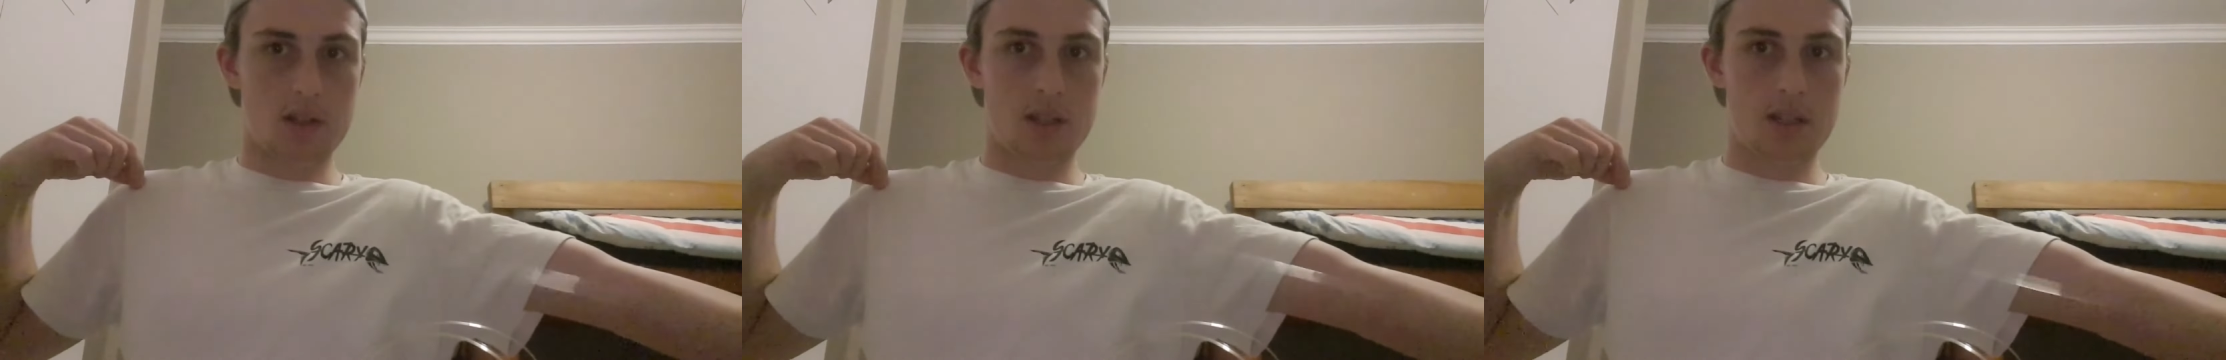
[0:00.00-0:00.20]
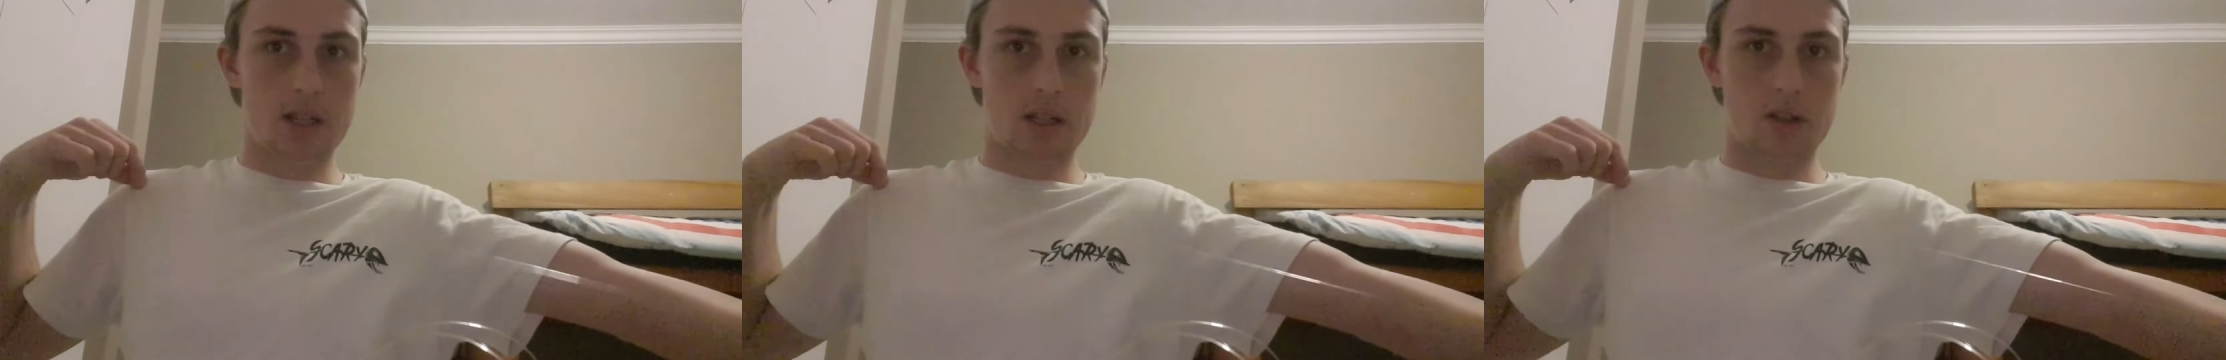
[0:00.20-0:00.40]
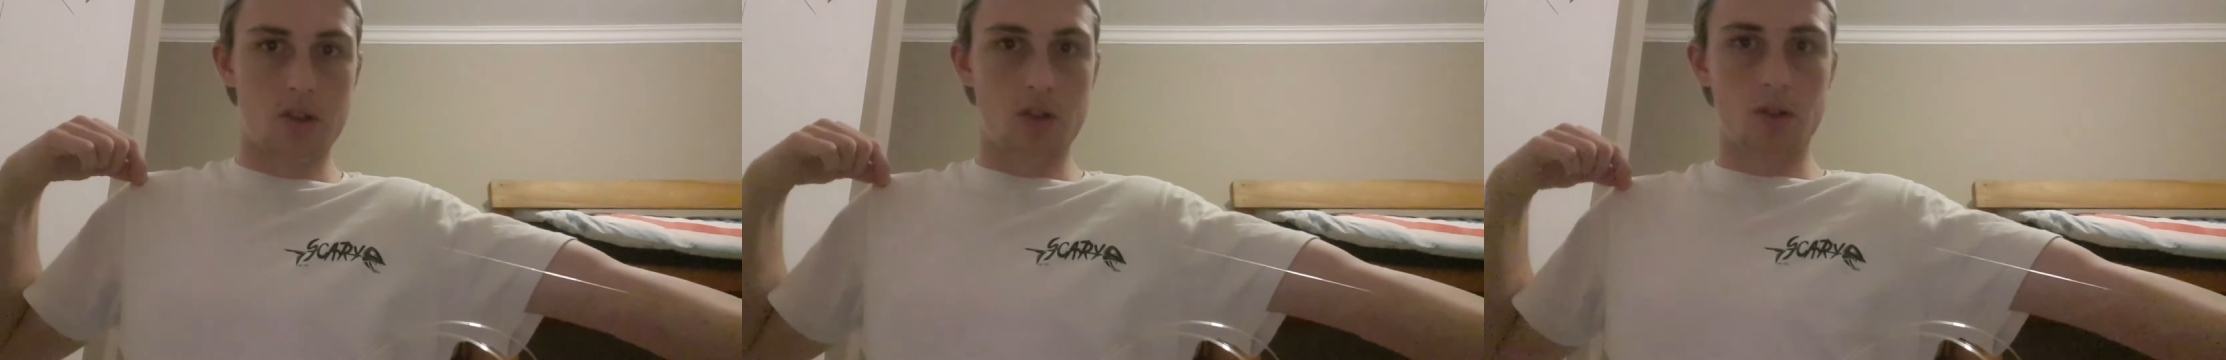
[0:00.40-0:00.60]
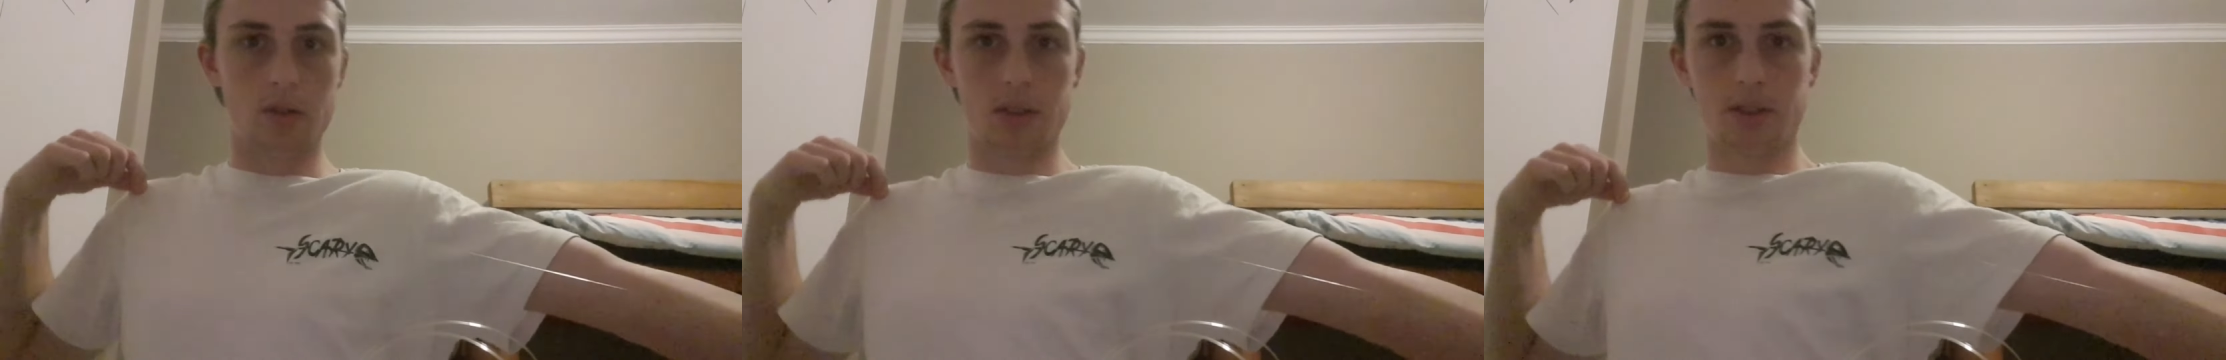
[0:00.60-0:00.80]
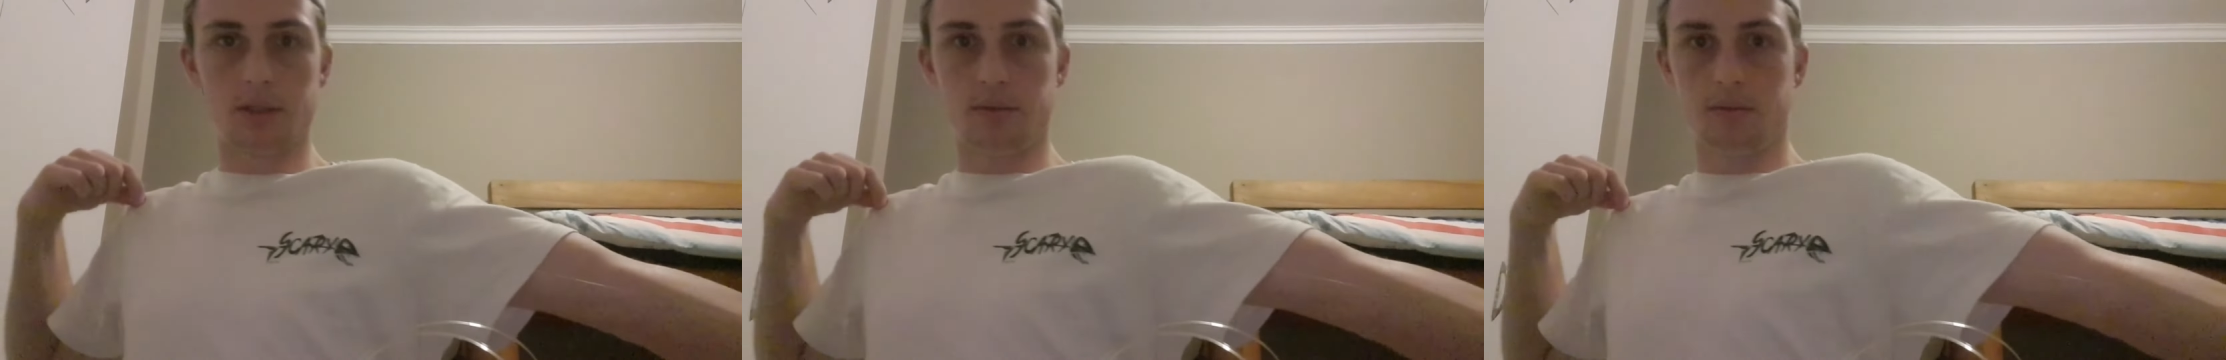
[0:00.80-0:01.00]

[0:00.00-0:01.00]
second shoulder.